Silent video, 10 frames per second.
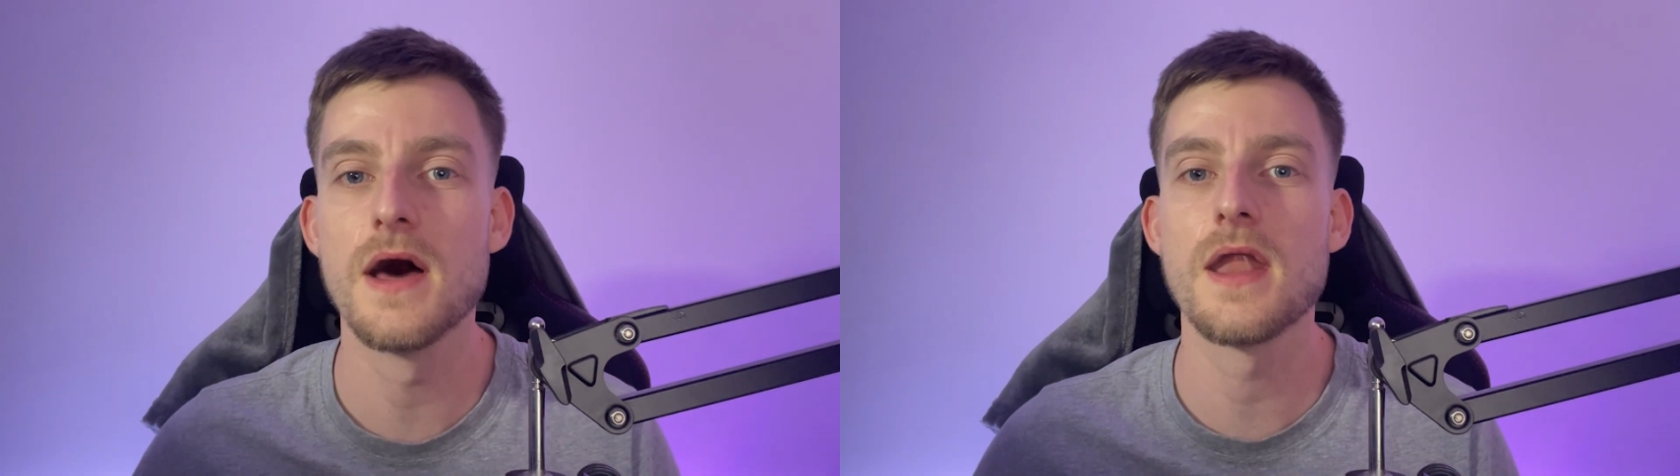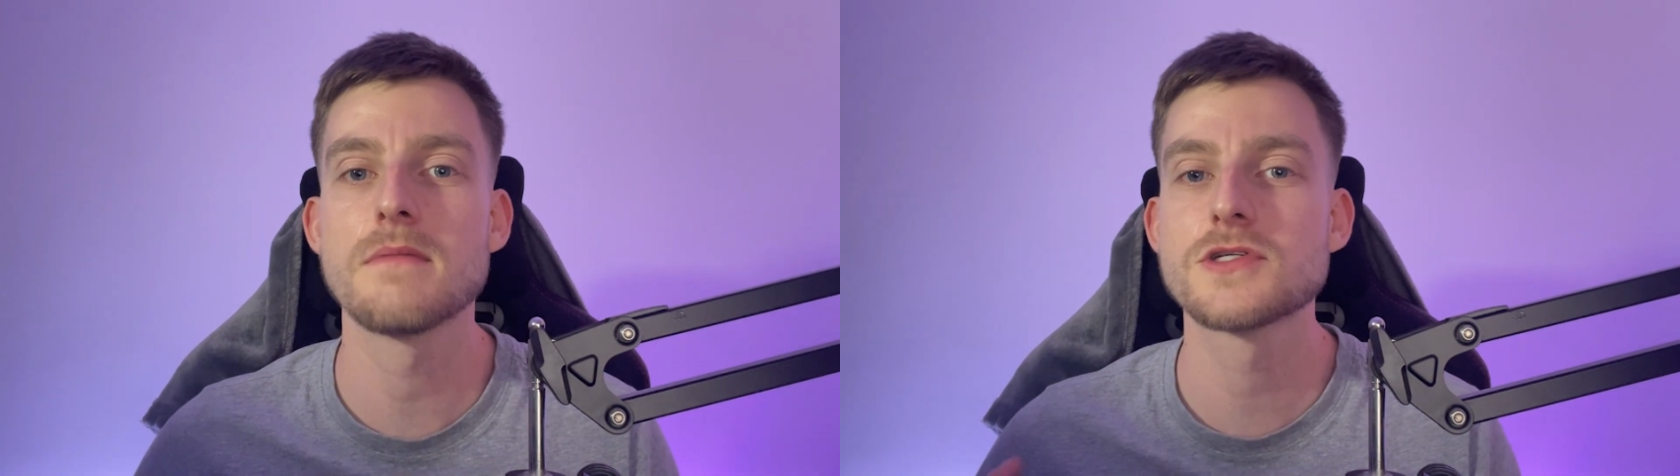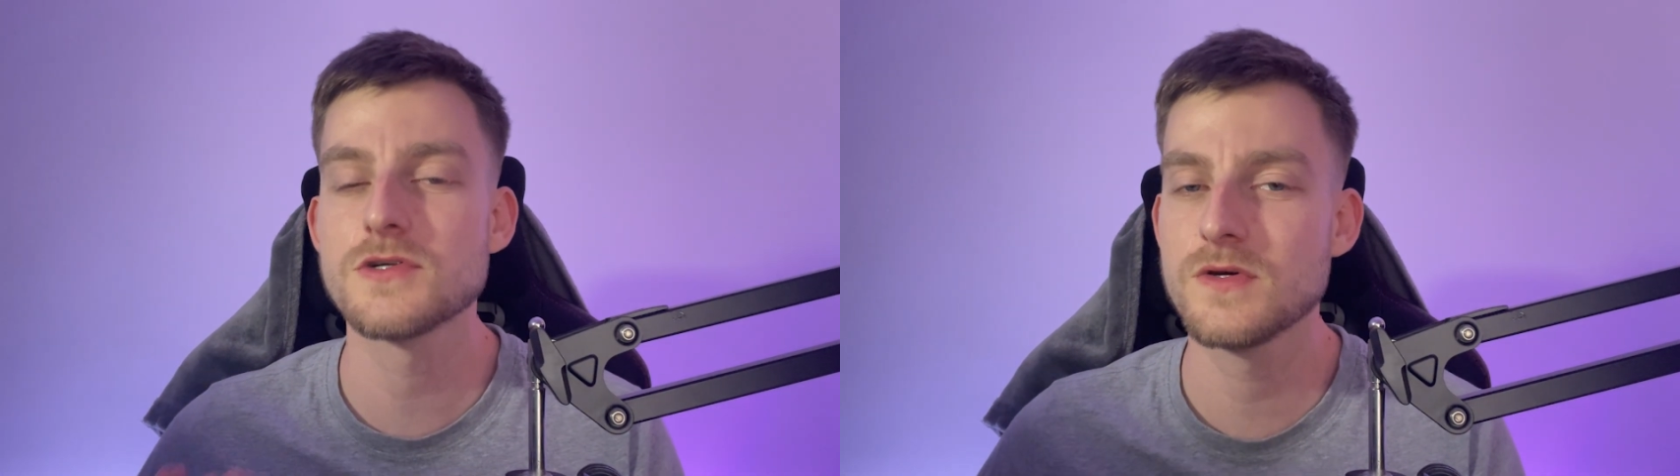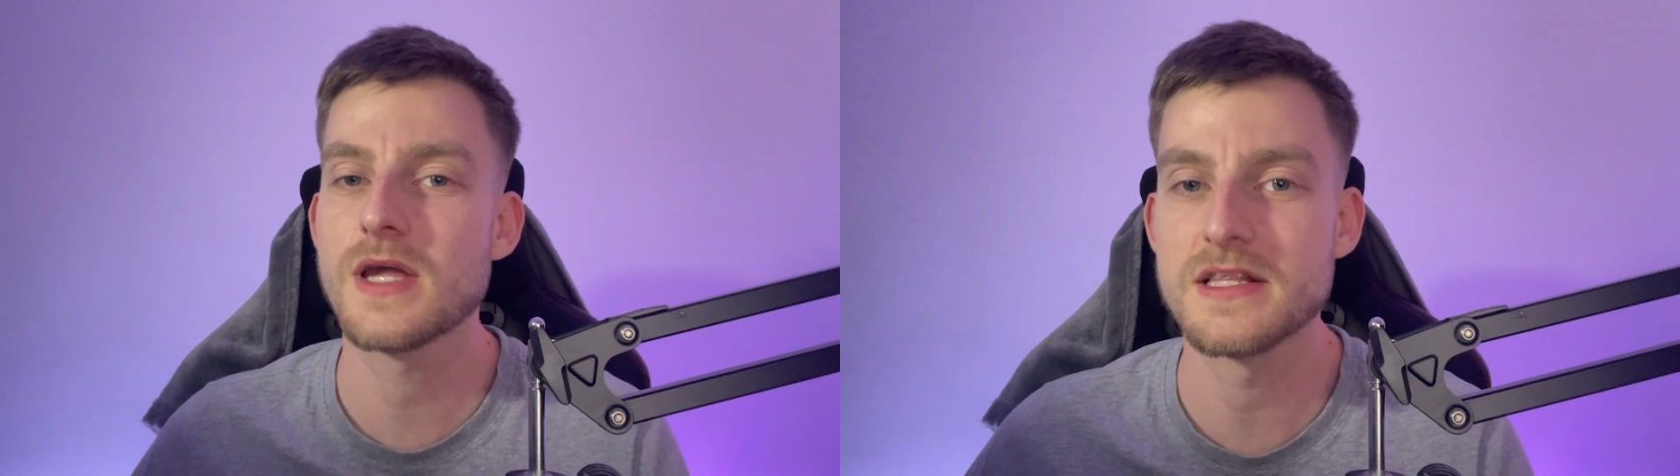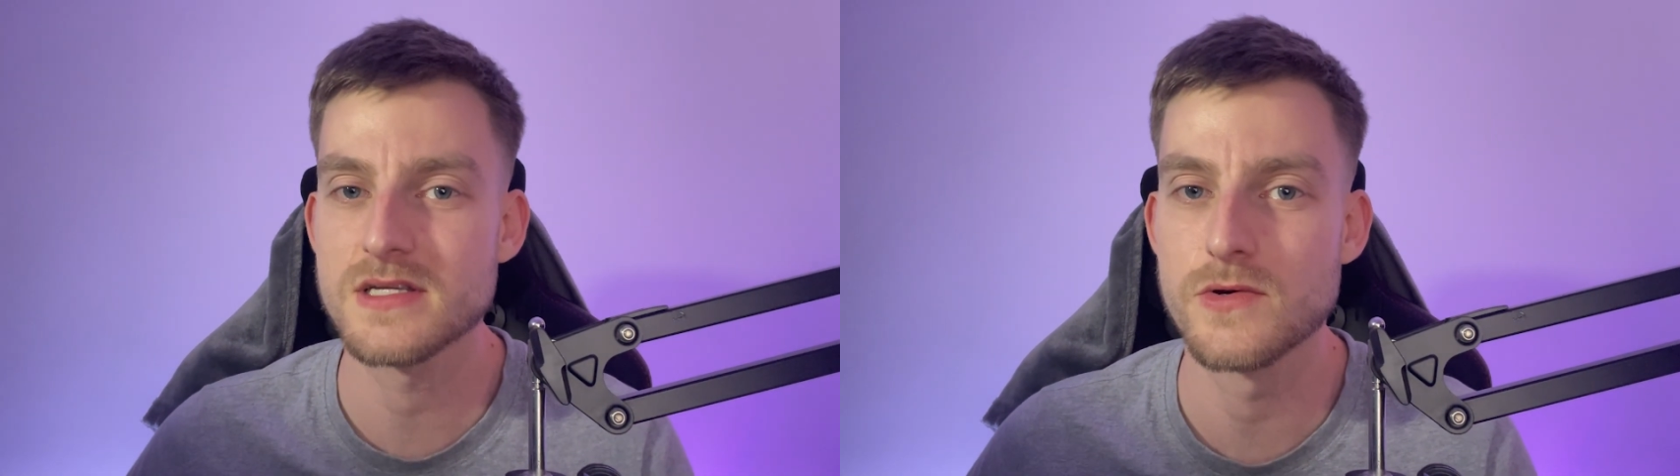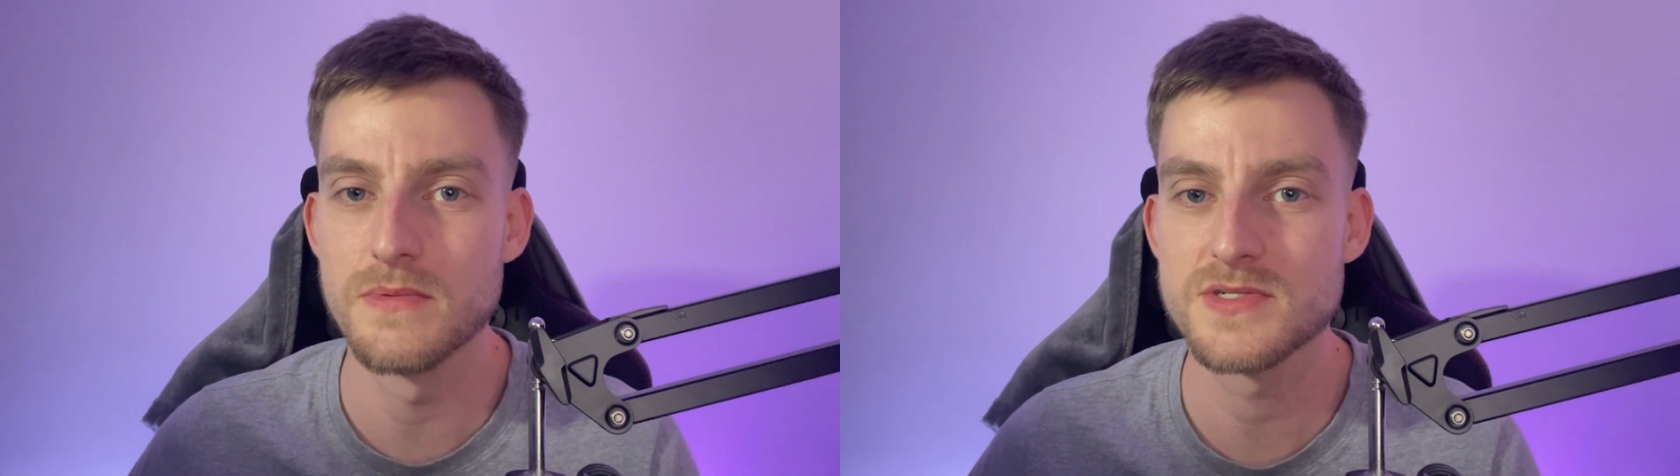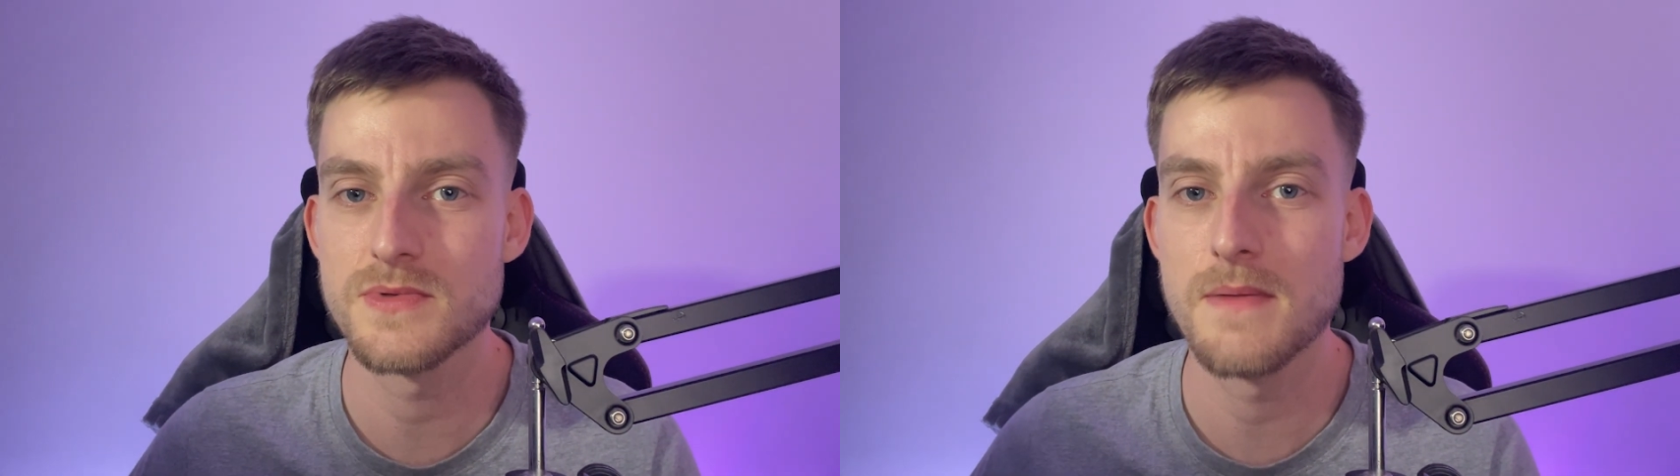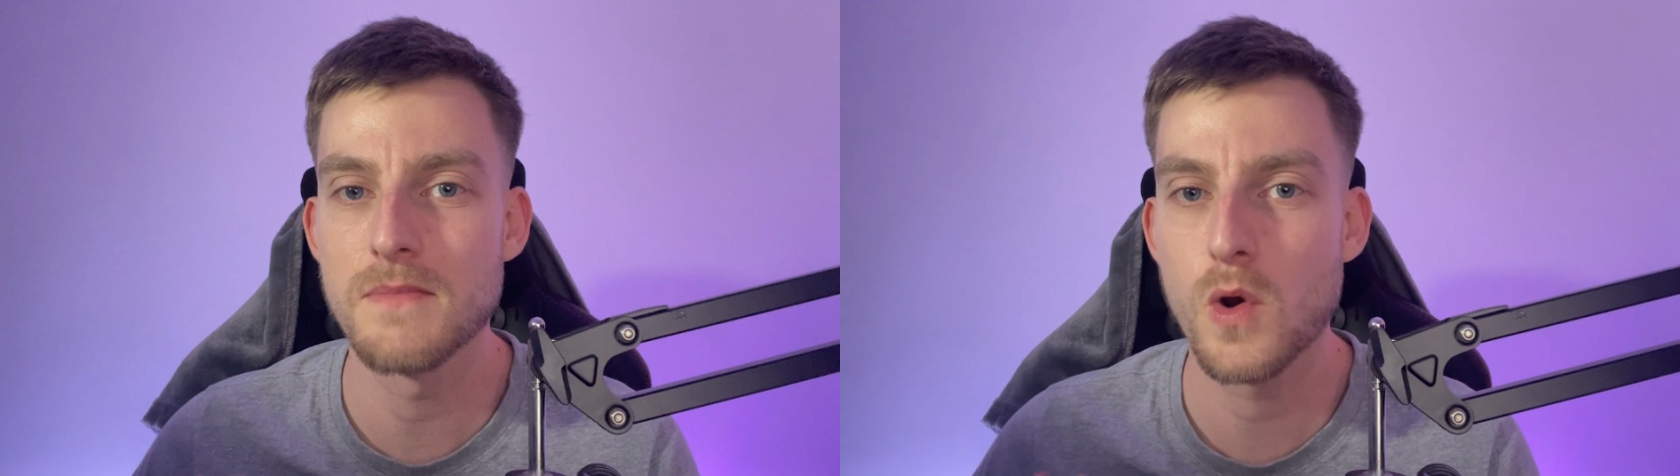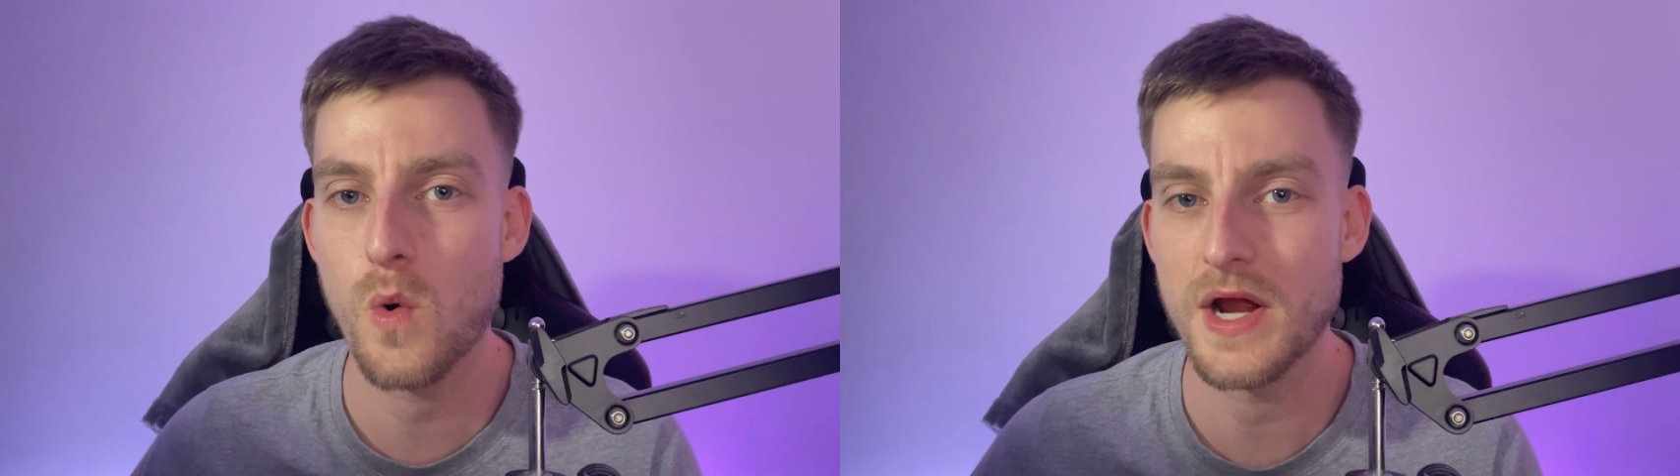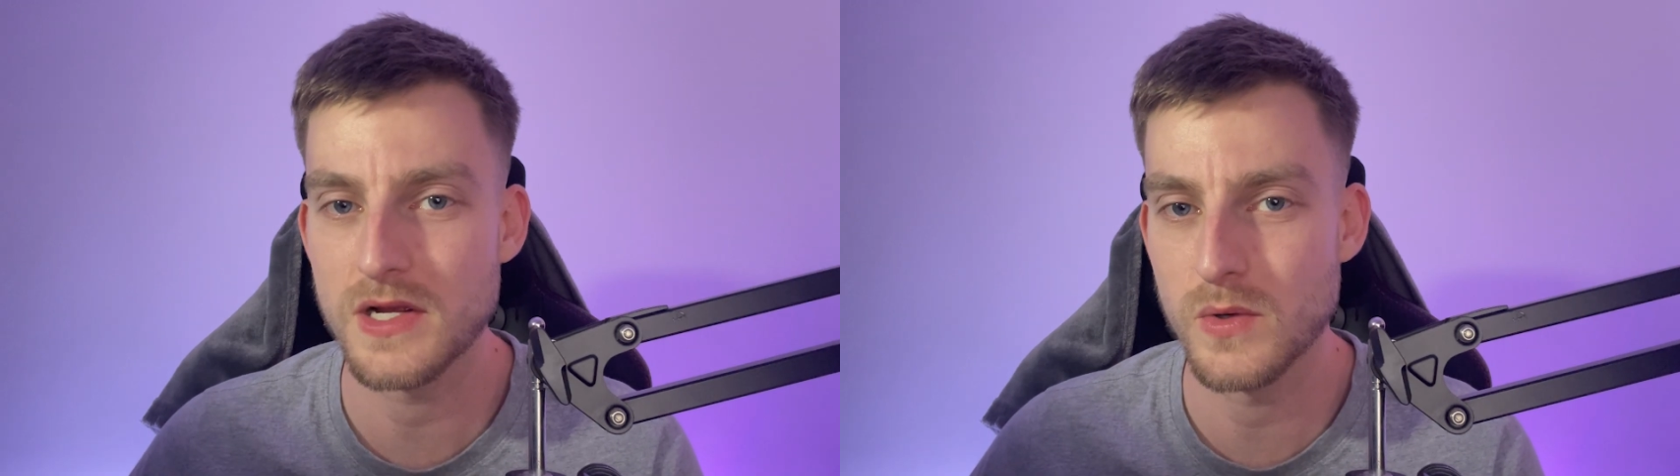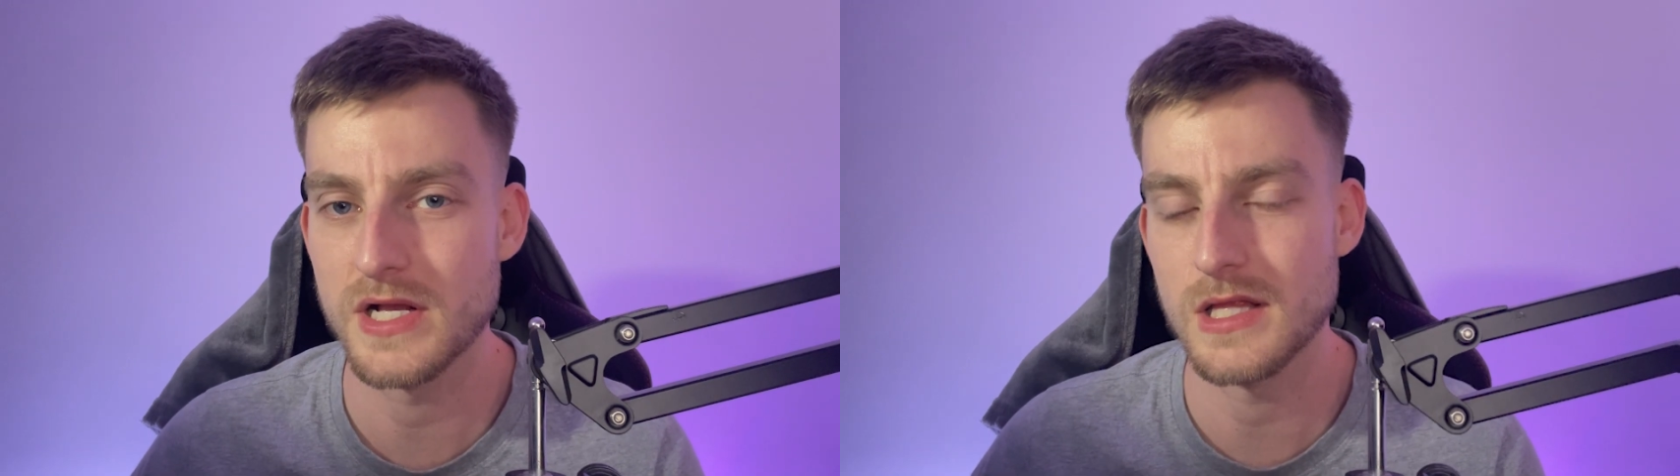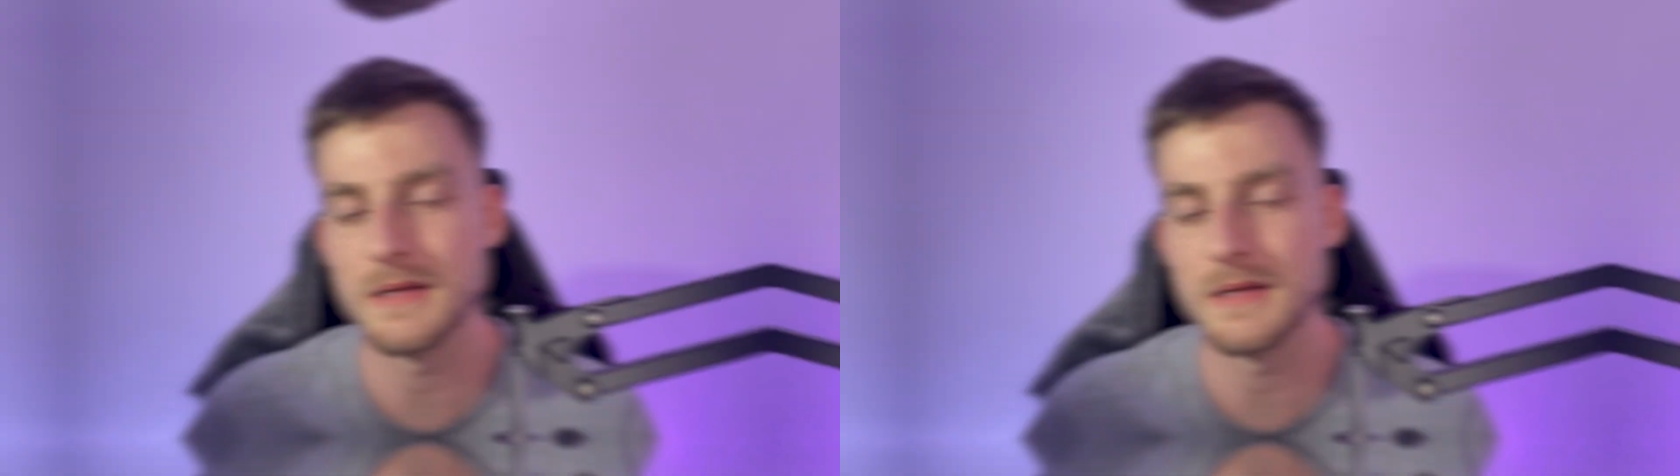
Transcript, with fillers: and I'm sure you'll get to grips with them quite quickly.